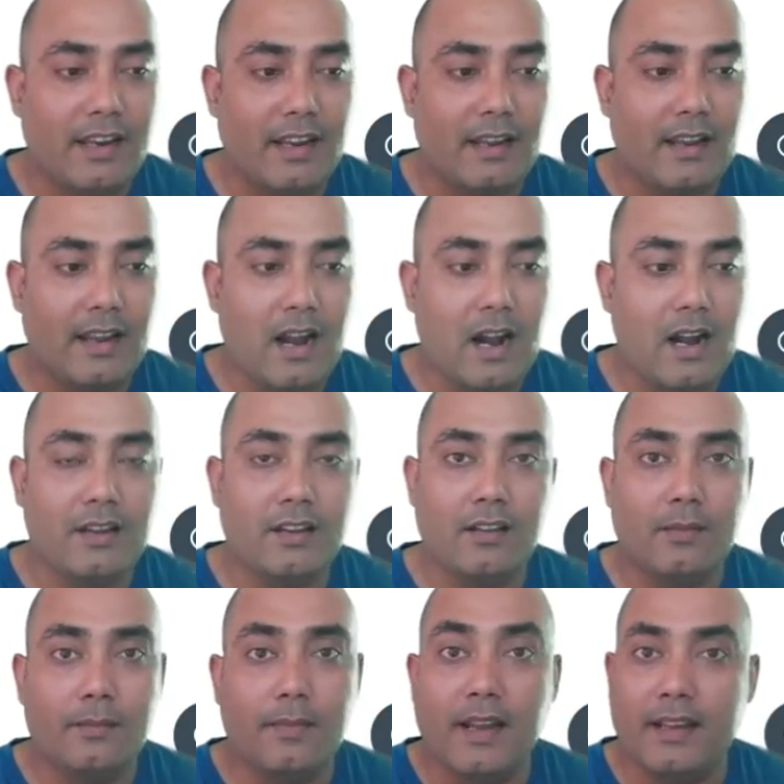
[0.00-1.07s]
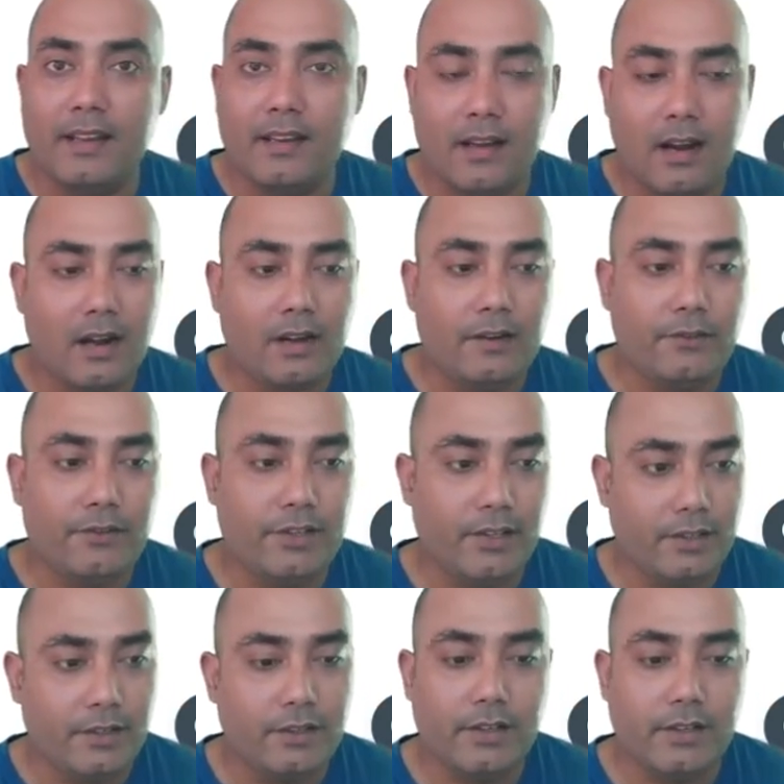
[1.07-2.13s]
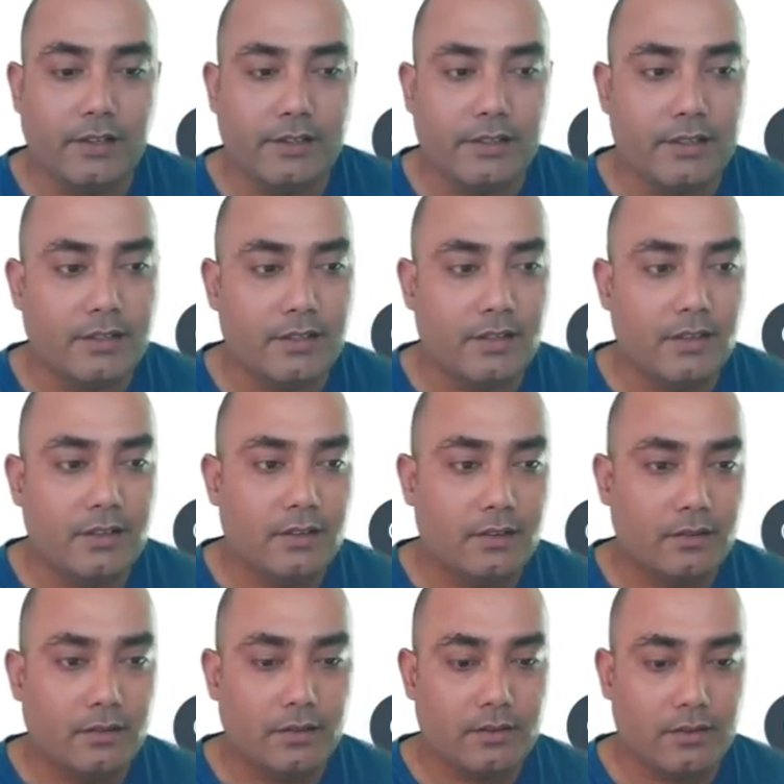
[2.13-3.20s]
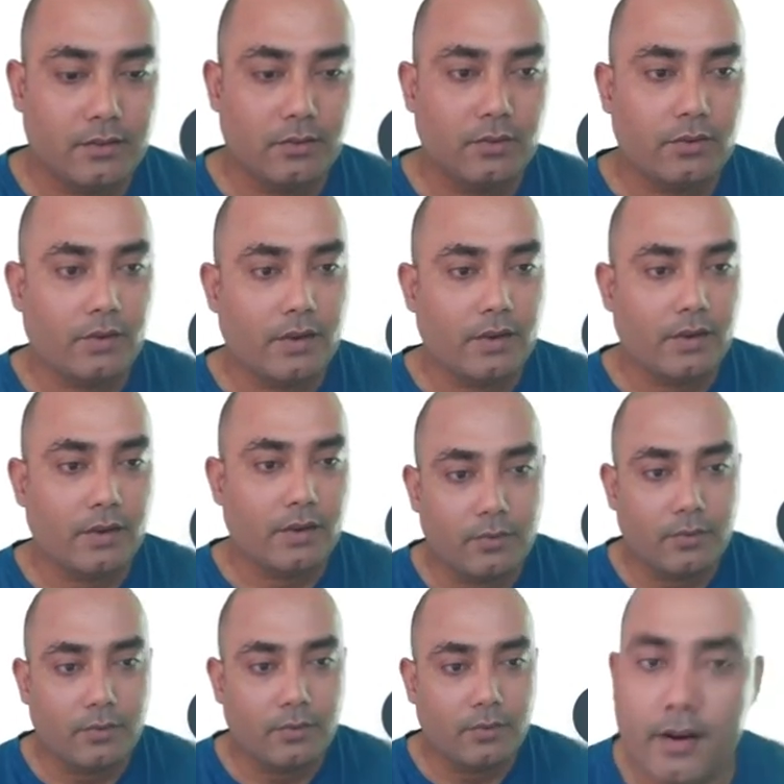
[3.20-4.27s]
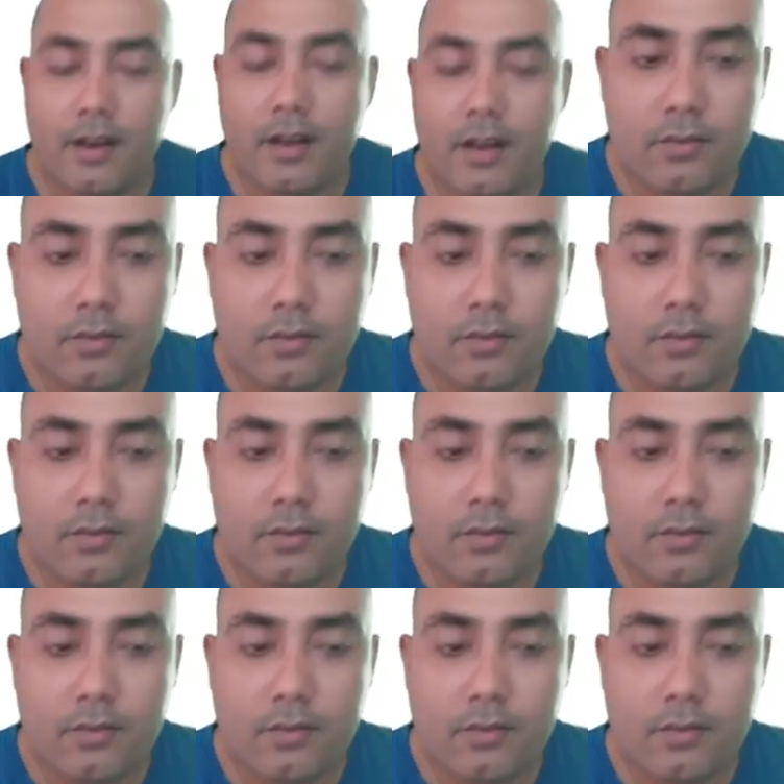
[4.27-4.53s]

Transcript: article by artificial intelligence. So let's go to dashboard for now.